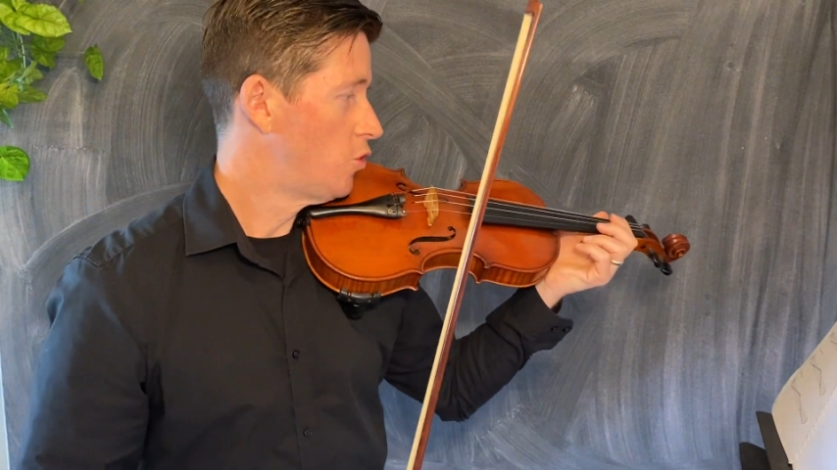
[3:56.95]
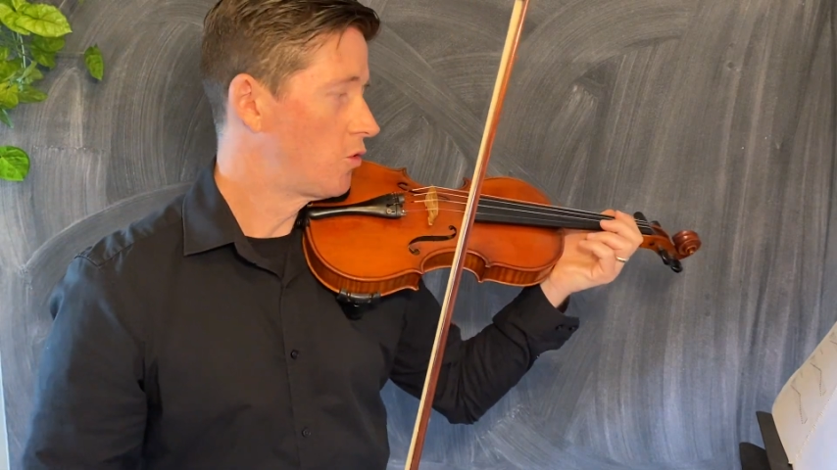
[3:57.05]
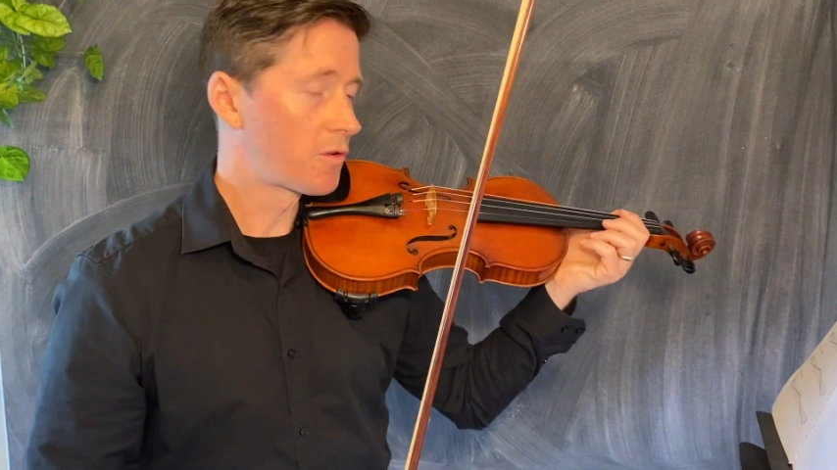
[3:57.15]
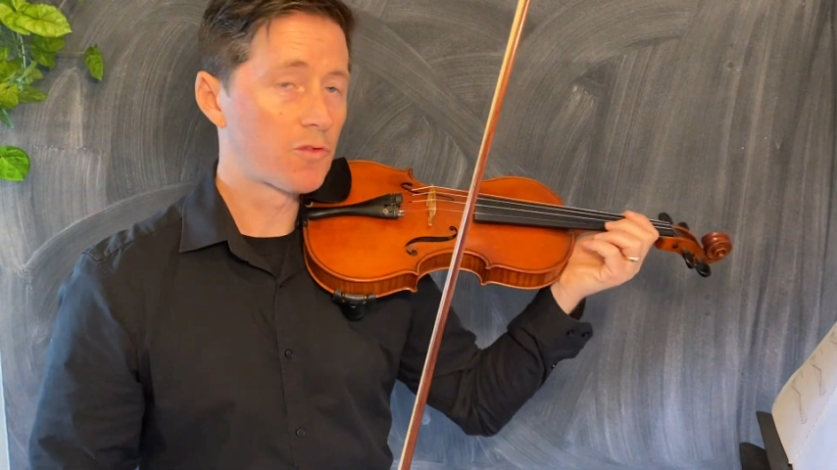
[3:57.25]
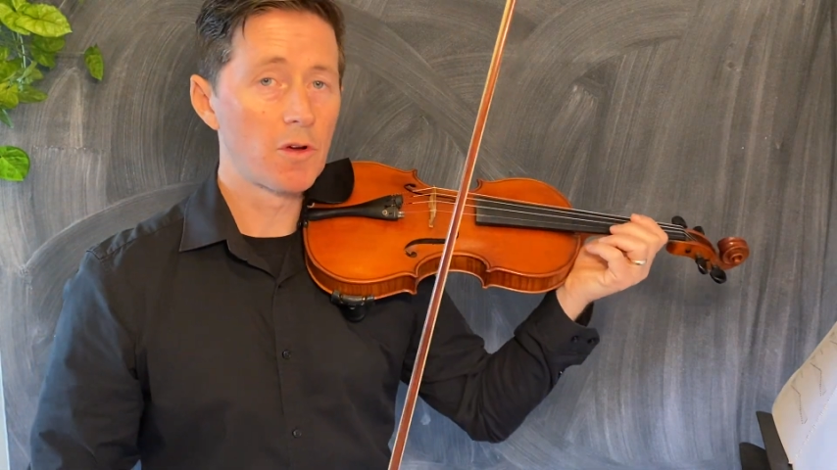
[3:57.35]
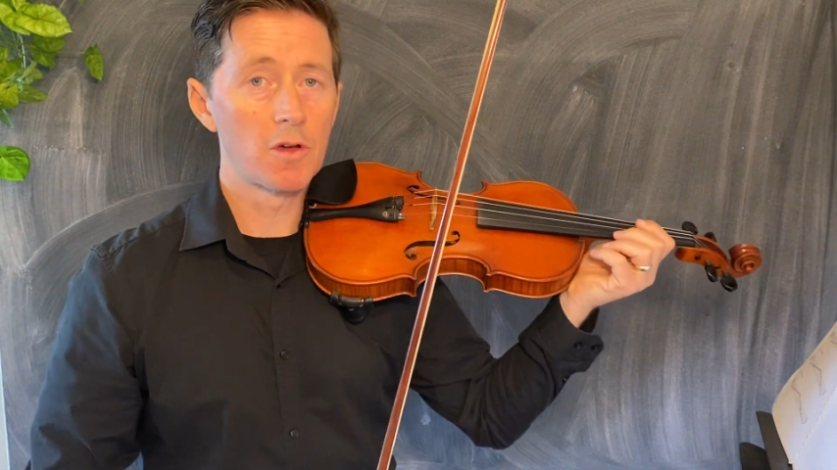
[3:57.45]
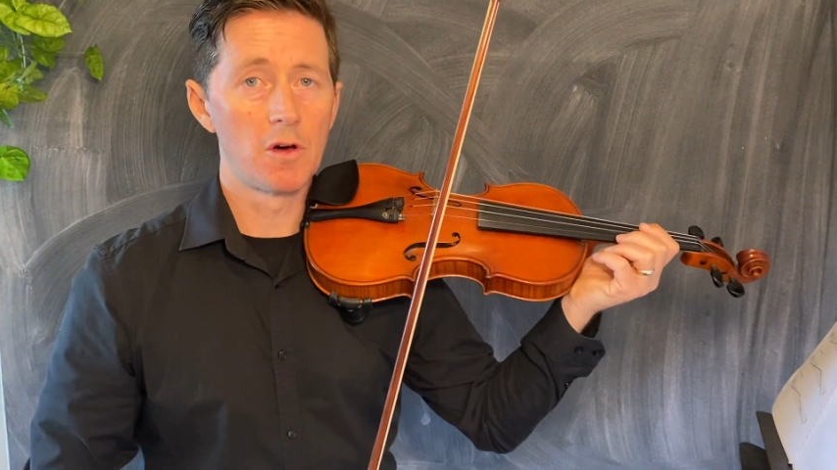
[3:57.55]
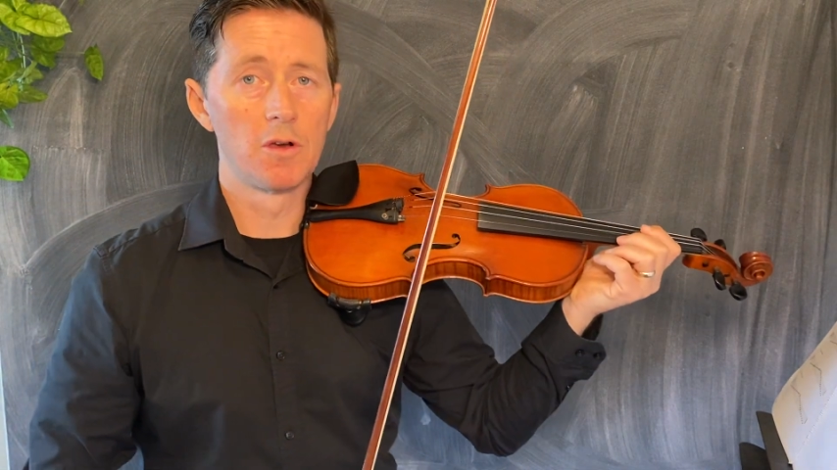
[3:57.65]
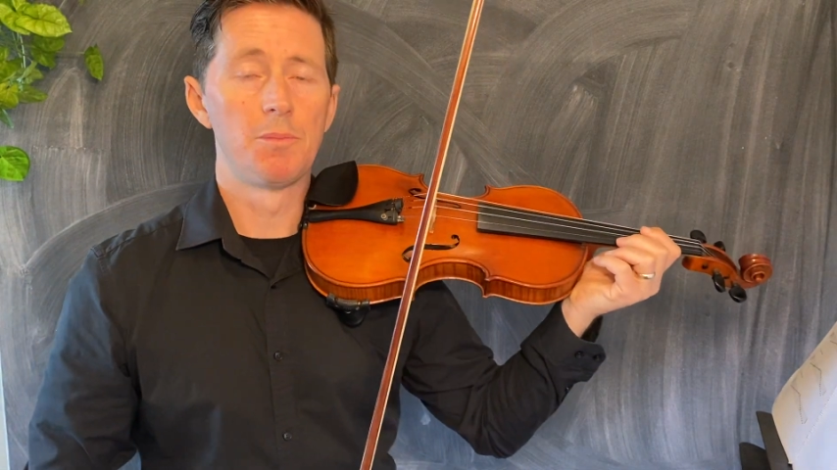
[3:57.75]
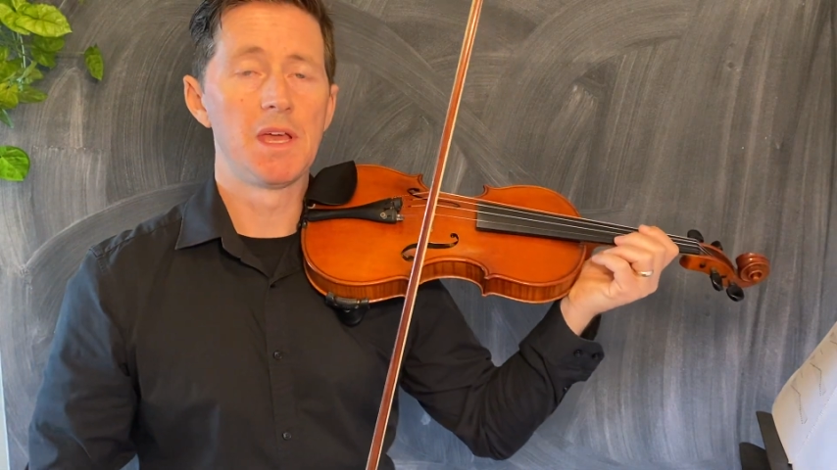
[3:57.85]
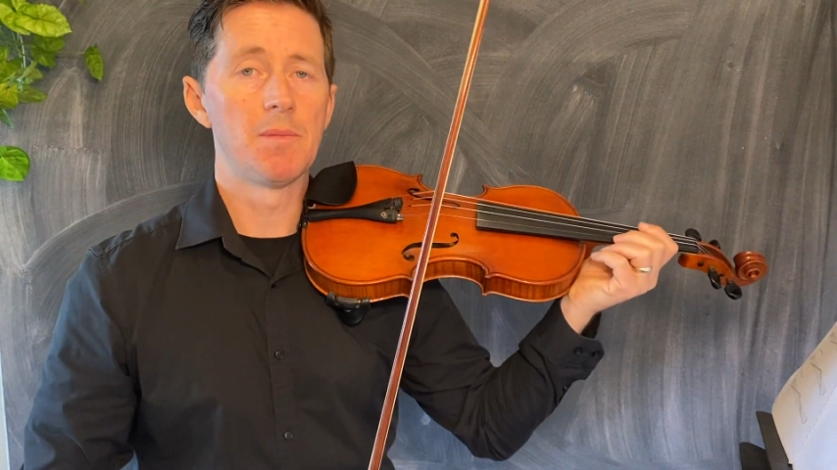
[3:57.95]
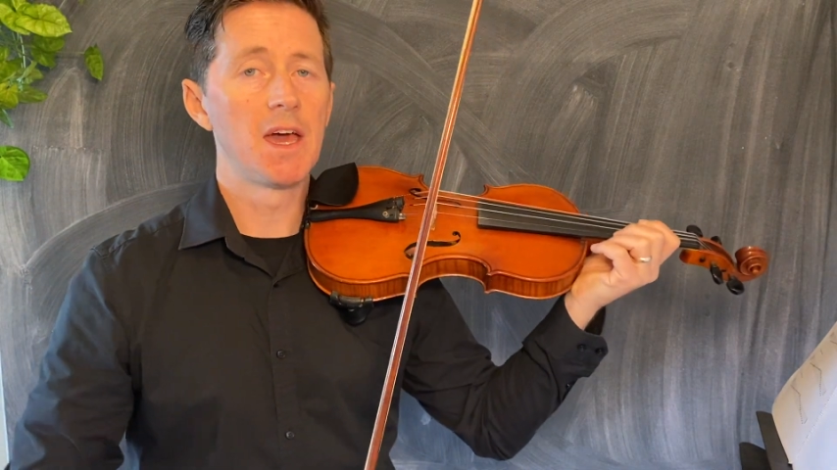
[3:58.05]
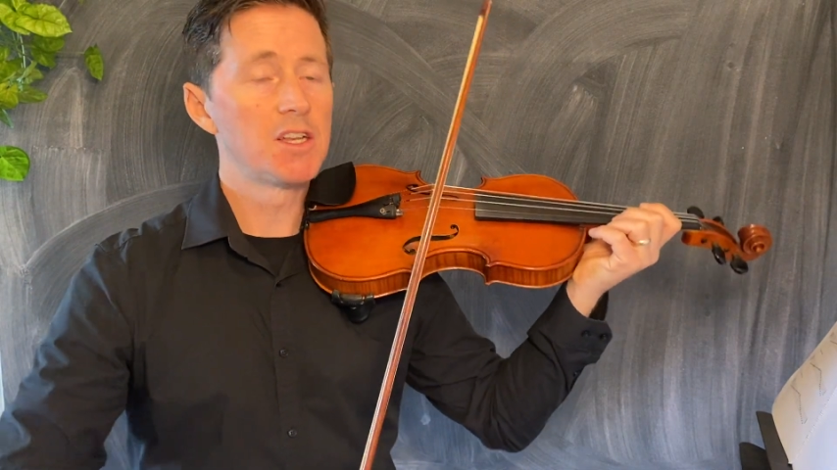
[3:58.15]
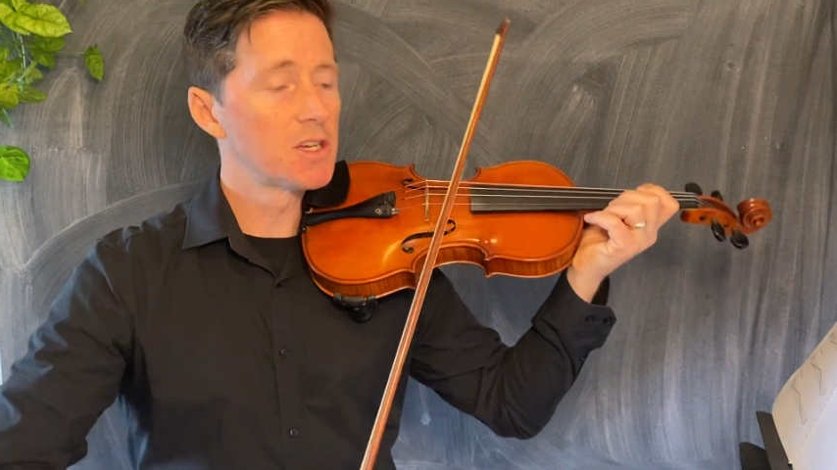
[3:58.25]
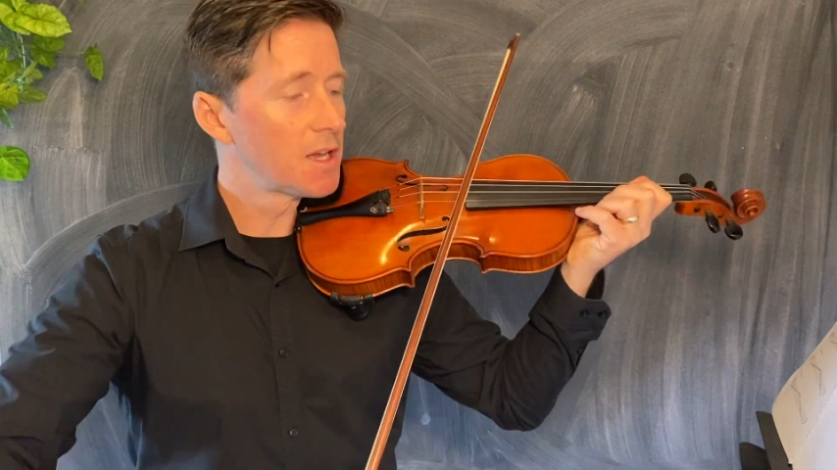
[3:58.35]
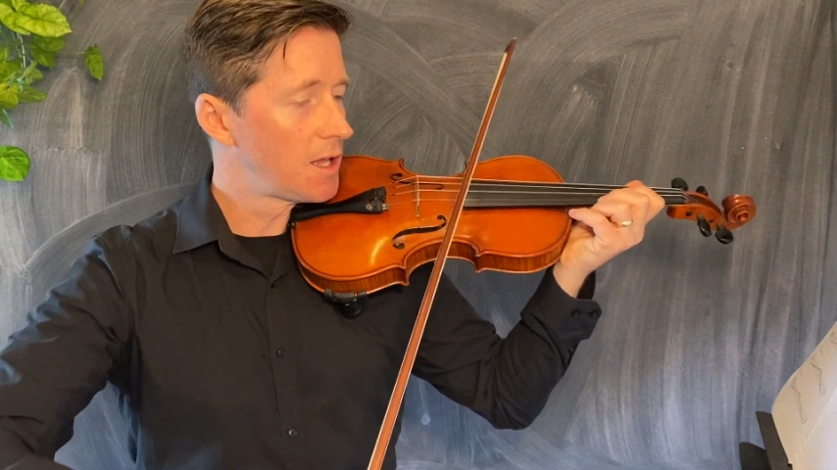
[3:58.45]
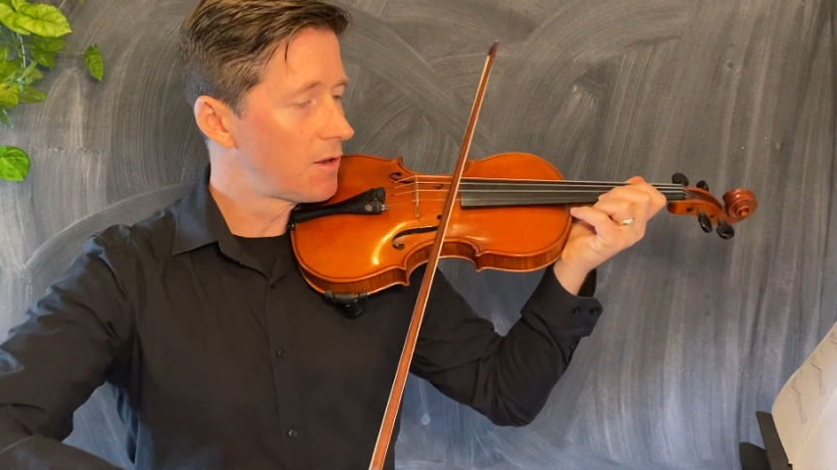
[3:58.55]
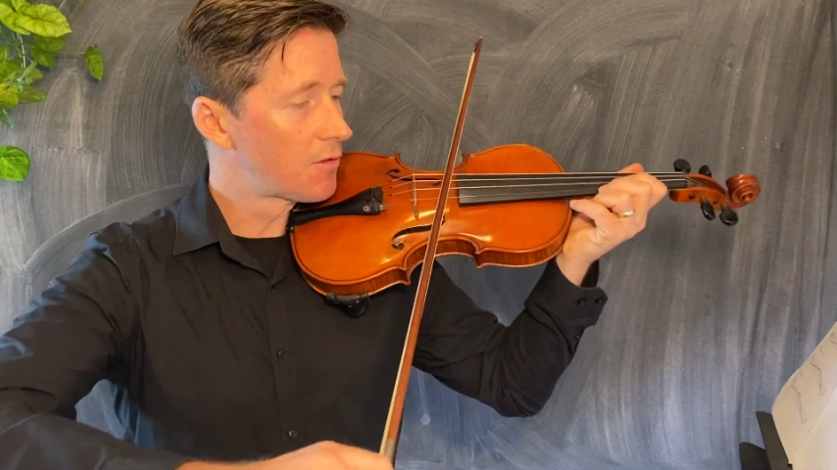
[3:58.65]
hook stroke on B major in